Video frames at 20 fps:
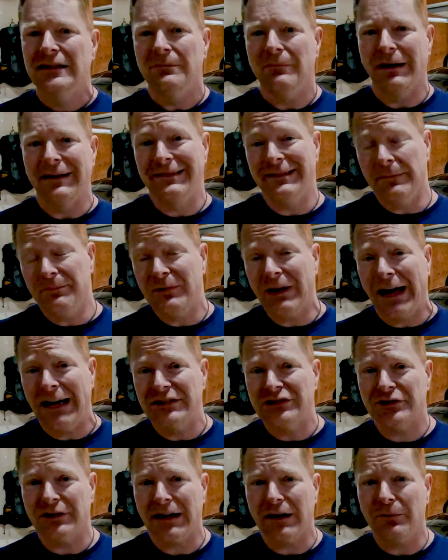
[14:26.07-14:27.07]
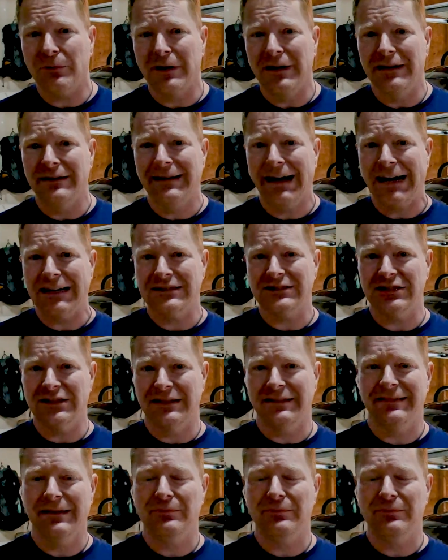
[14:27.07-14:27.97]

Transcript: My zip tie trick, where you attach a